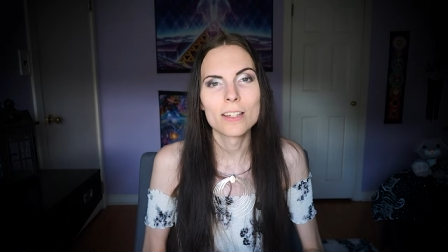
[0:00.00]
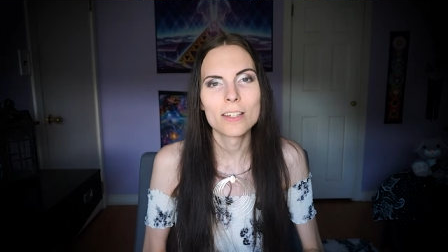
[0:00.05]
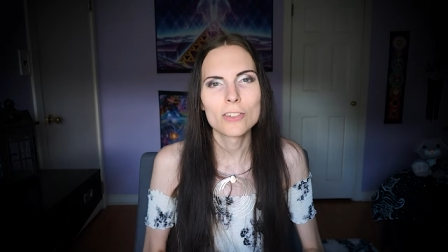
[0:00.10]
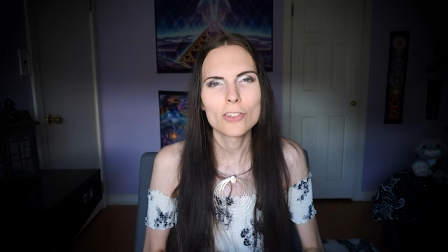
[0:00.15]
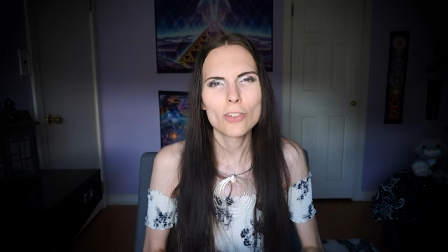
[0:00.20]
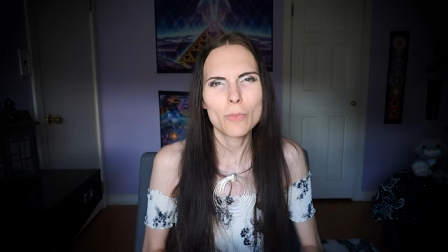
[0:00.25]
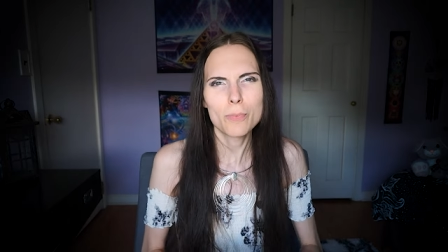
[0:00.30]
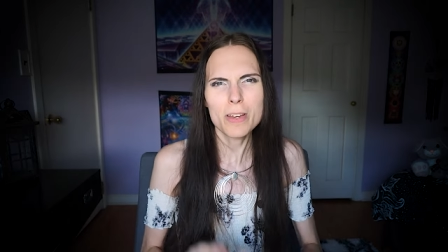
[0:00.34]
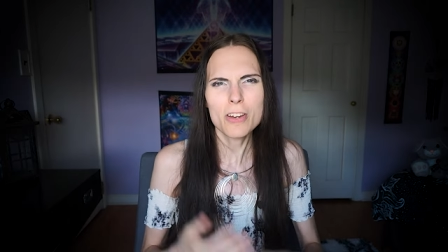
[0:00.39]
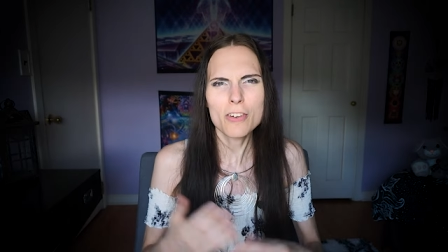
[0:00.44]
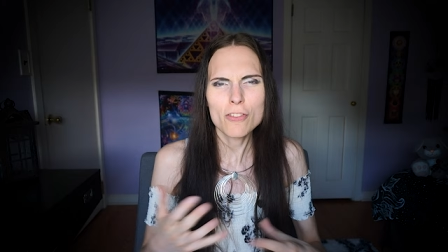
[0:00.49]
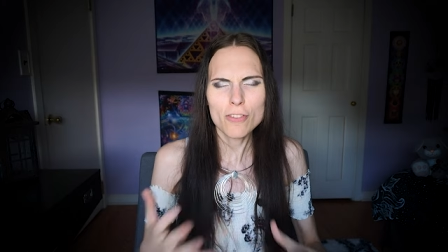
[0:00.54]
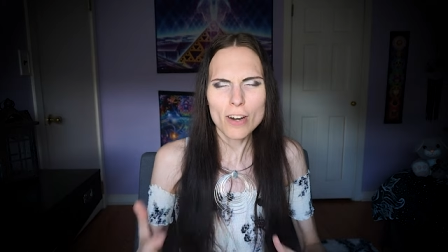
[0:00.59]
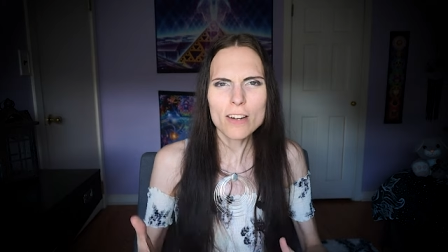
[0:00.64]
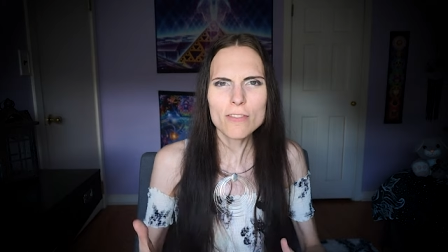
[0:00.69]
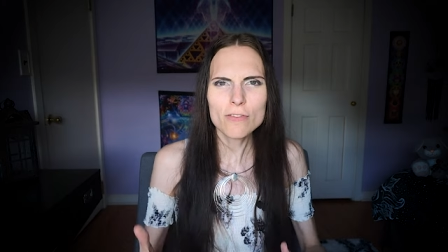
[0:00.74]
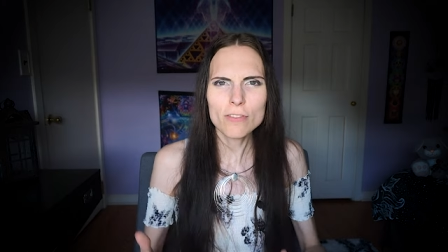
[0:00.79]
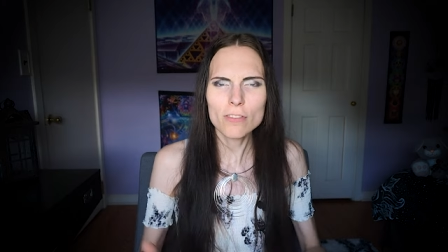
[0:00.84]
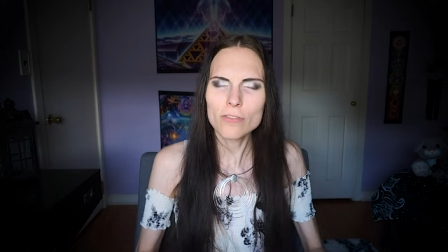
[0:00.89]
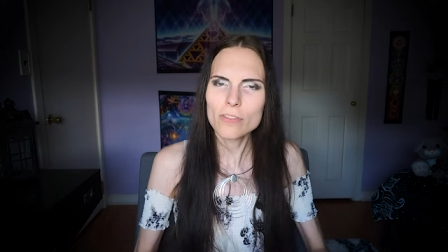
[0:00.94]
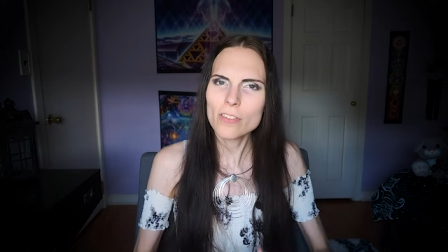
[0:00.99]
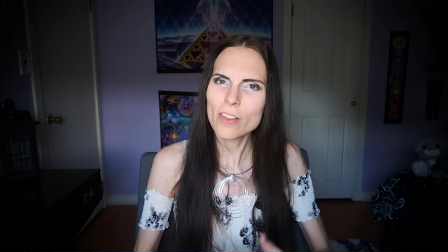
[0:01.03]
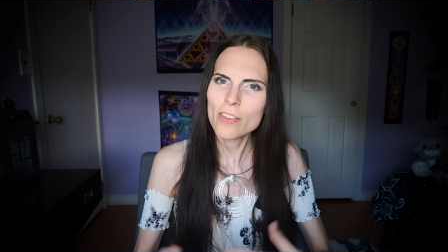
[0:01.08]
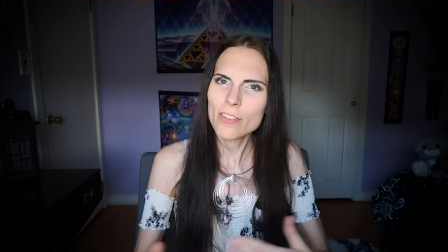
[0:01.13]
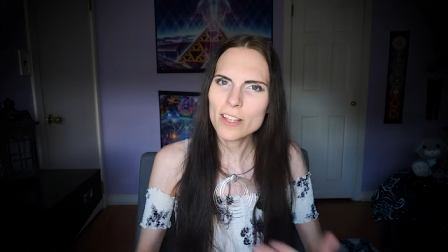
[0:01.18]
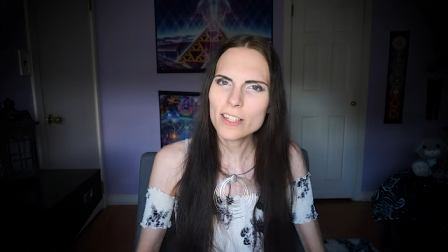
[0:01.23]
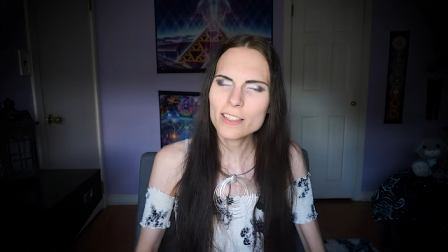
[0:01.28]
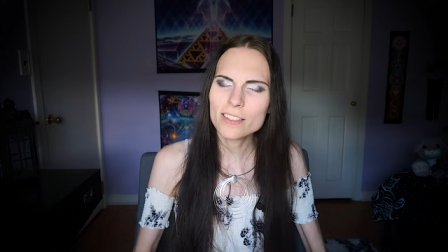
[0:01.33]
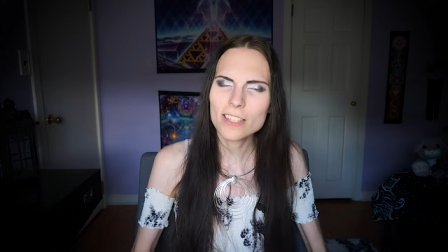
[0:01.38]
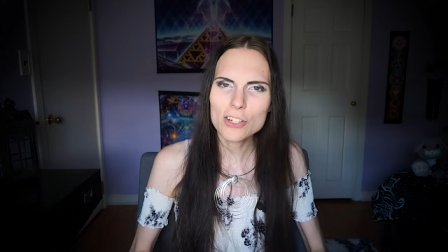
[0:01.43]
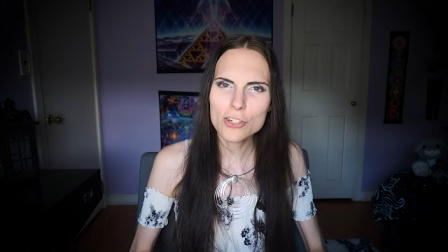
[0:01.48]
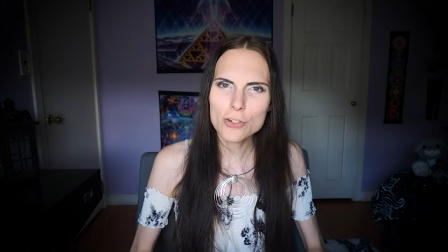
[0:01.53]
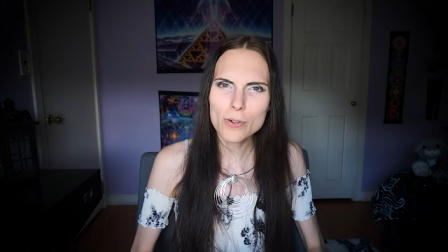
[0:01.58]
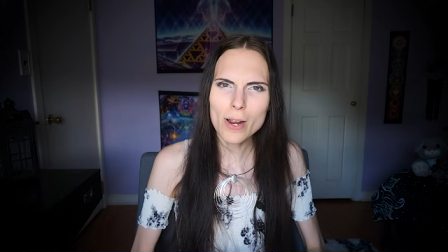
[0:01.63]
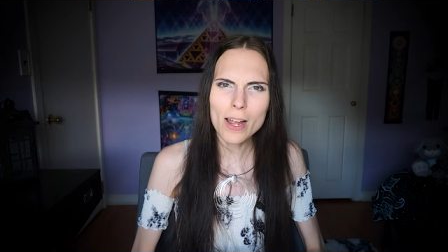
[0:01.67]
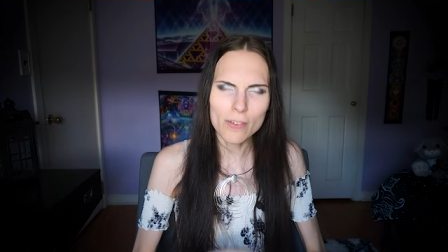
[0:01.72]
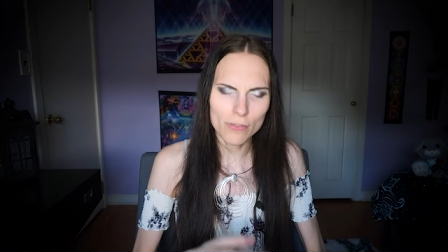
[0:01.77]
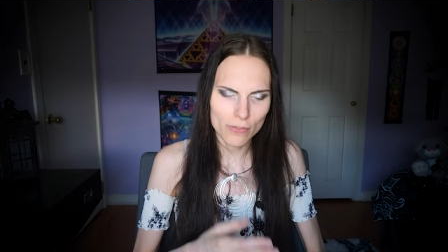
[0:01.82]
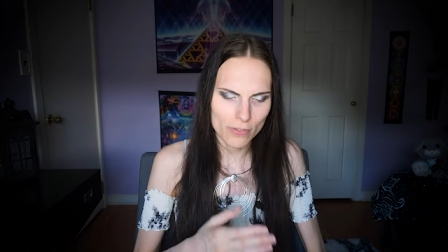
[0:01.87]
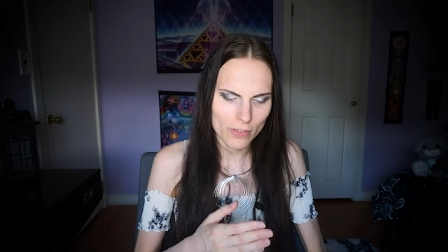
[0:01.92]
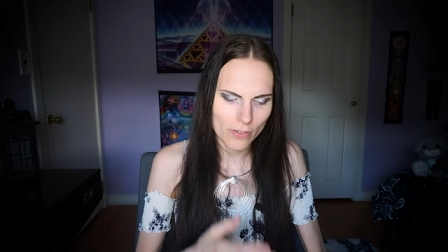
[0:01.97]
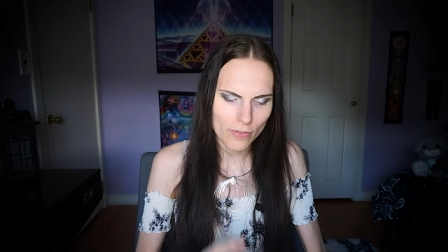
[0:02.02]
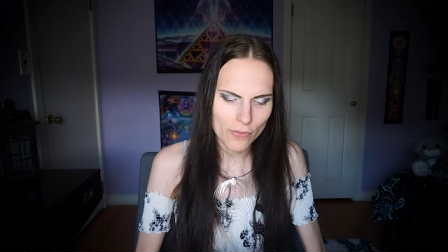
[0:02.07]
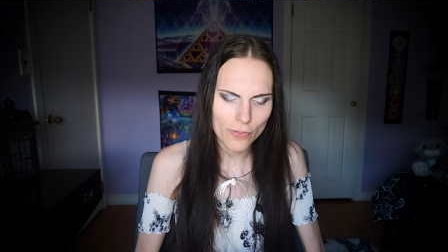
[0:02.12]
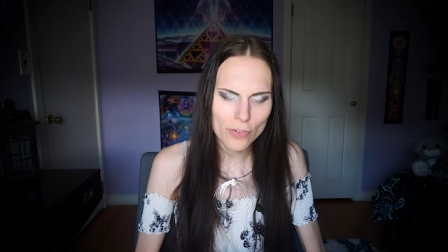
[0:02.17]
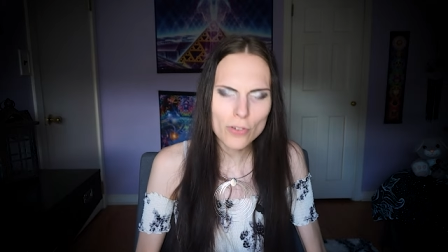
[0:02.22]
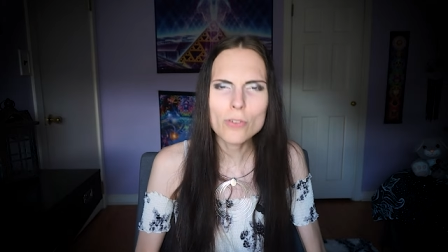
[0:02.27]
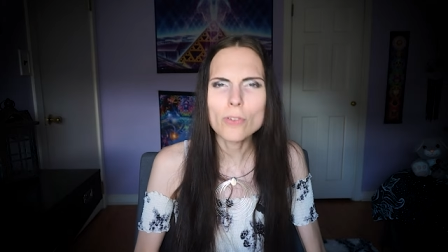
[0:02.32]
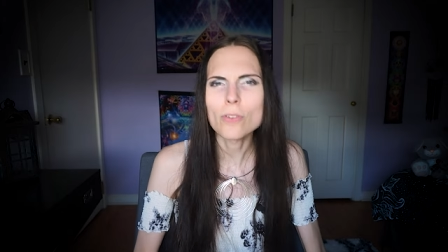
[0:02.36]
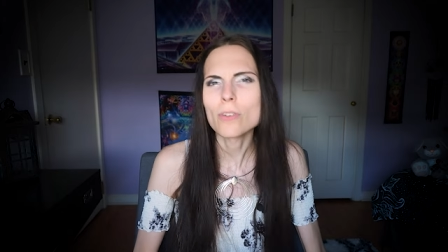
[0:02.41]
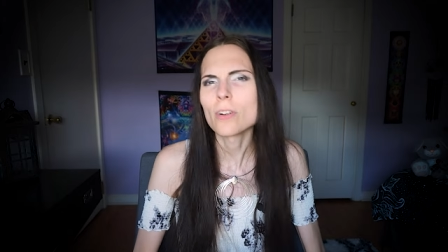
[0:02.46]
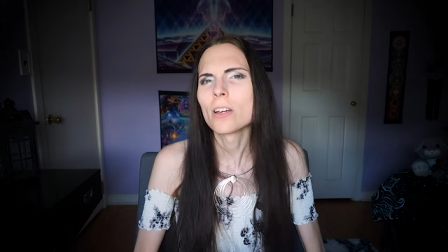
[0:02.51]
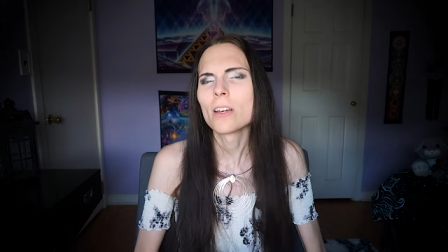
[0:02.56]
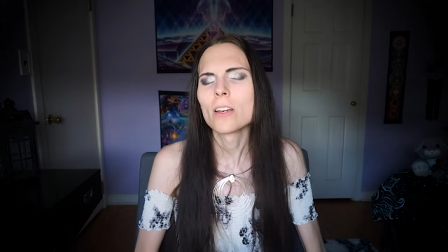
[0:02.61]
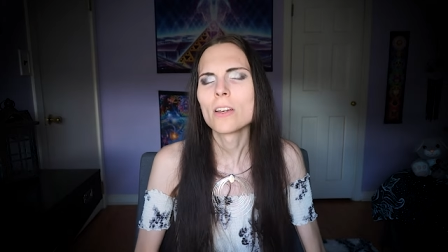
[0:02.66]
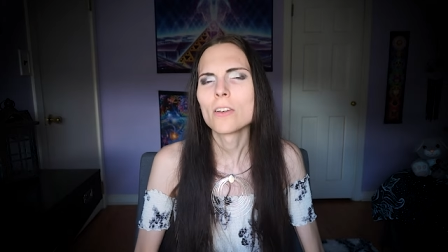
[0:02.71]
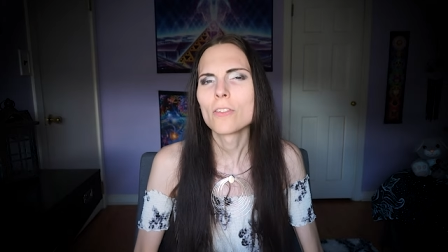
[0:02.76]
So be grateful for the things that you have, for the food,